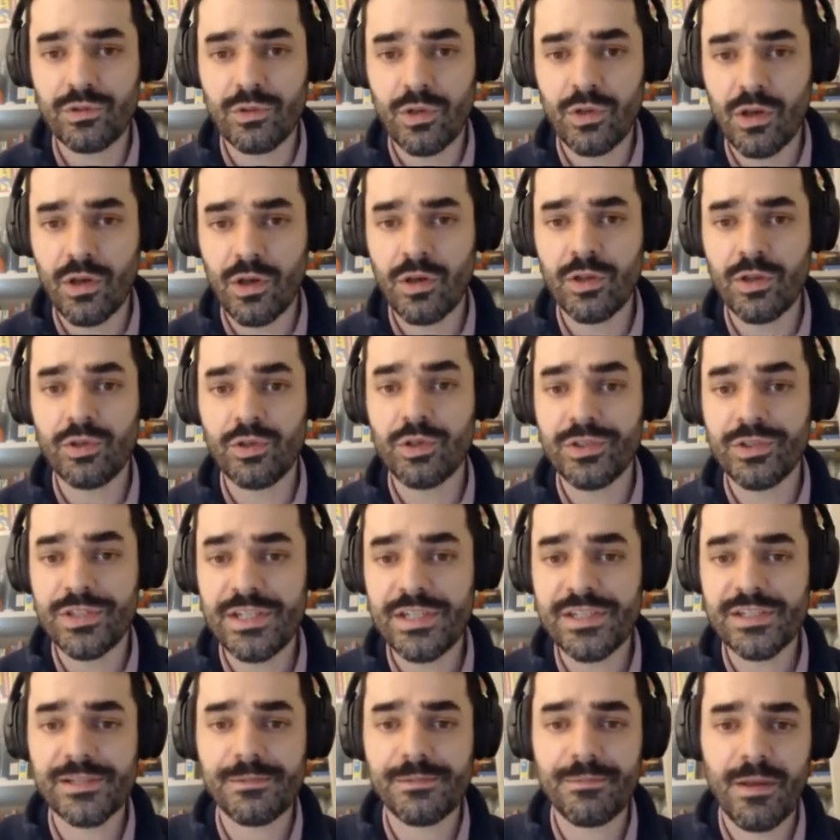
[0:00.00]

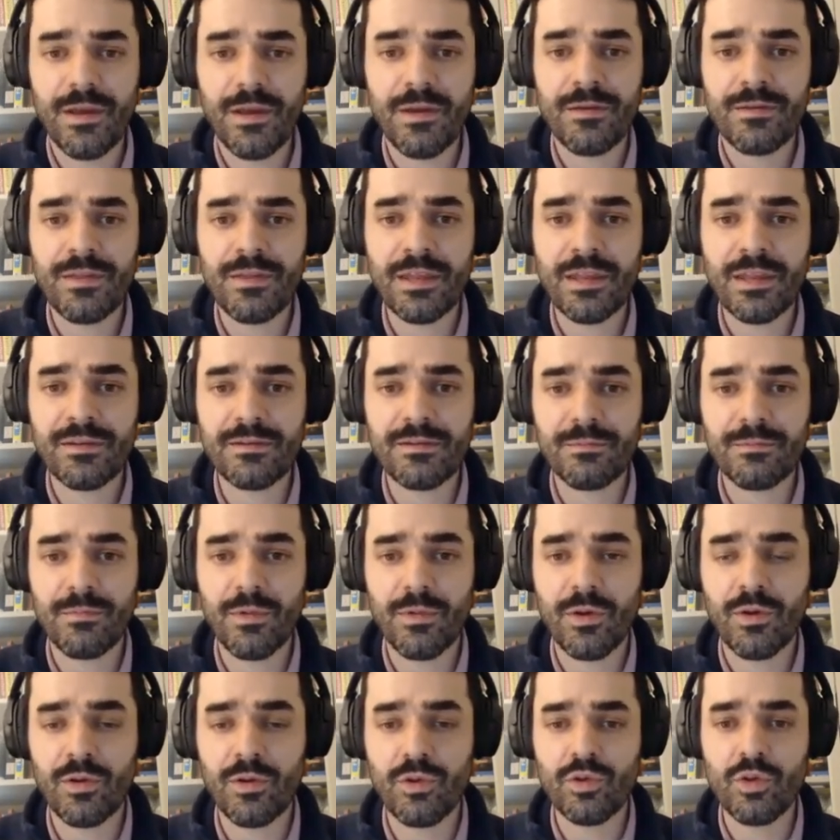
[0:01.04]
notice that
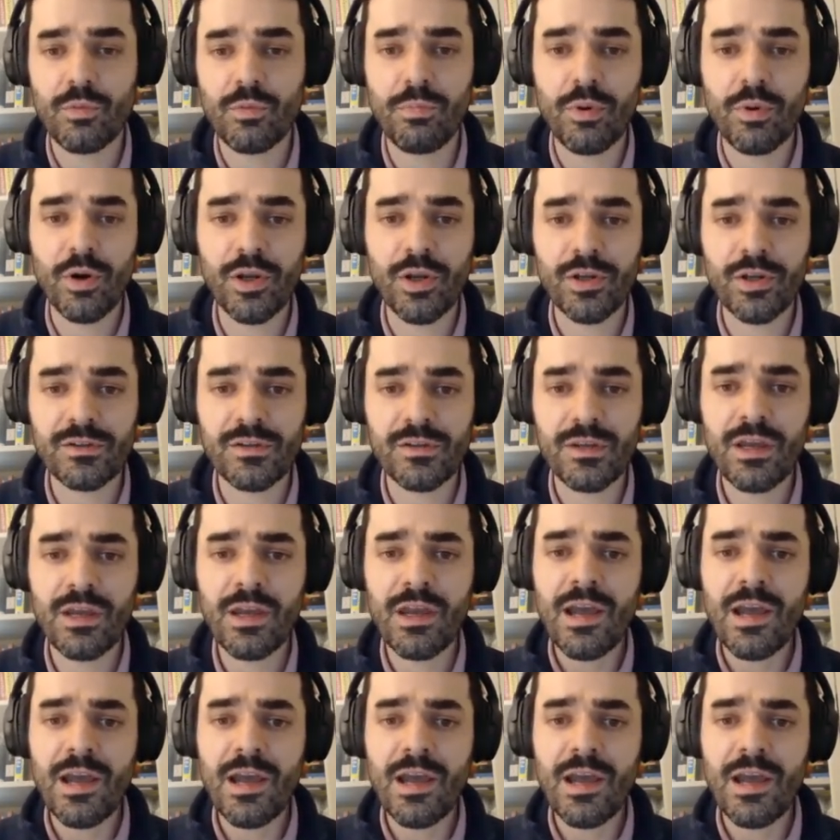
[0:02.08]
the product